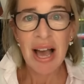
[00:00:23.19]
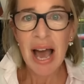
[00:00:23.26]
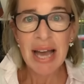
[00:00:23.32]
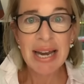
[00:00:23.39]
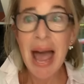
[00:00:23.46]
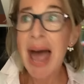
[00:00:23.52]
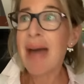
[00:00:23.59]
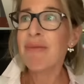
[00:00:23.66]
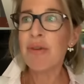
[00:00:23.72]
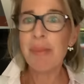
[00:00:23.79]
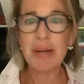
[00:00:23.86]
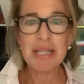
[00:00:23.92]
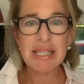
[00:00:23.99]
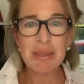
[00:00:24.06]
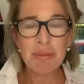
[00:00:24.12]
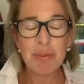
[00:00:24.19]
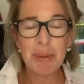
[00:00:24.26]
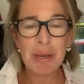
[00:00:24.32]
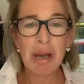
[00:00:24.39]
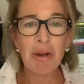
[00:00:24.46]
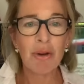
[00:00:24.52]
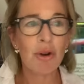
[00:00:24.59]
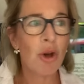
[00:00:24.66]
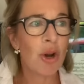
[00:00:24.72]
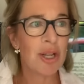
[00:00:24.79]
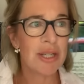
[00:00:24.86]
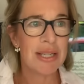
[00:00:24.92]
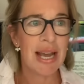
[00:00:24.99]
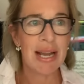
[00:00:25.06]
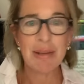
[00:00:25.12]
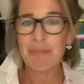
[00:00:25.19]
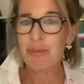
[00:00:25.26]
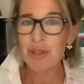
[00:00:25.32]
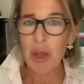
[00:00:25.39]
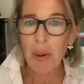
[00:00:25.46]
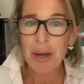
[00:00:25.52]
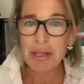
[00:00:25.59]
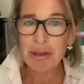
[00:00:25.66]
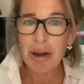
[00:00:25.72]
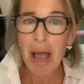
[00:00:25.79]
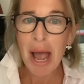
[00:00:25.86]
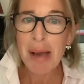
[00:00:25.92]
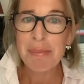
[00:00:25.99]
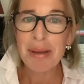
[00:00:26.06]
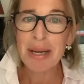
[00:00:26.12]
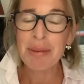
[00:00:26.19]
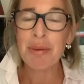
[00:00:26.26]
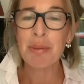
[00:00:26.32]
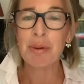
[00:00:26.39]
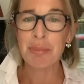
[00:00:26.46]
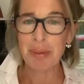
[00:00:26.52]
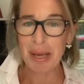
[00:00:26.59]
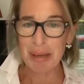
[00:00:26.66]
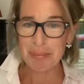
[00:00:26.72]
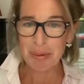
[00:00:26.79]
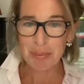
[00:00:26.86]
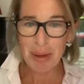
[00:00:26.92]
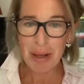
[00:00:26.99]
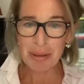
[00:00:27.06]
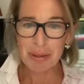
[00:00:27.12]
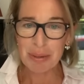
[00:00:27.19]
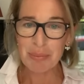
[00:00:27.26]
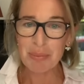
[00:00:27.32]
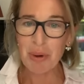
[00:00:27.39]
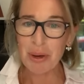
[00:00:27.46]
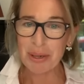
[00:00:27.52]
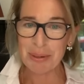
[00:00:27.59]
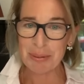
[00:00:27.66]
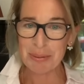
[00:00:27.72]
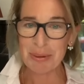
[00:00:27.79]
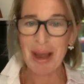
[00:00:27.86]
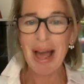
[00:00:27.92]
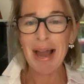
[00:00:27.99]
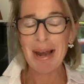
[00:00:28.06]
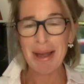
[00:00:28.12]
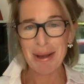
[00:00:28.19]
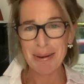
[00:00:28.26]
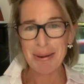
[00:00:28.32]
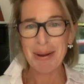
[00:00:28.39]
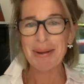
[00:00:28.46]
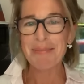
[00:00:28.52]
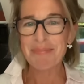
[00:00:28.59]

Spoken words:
and everybody seems to be going on holiday, so I don't know how many we will be, but welcome one and all. Hello.